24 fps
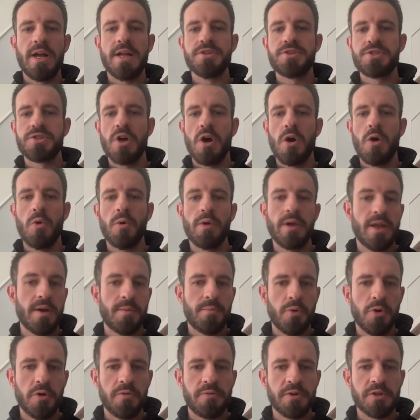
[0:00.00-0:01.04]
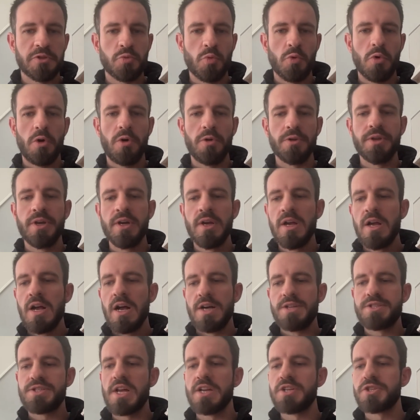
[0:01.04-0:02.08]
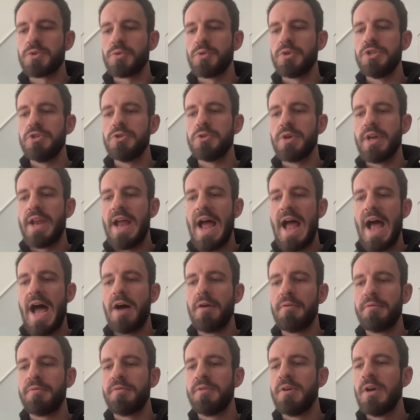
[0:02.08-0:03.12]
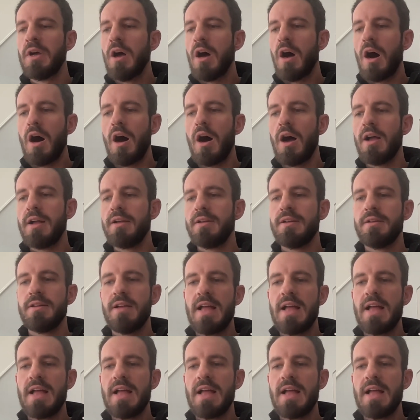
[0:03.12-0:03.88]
And so, in a perfect world, essentially, you could have uh,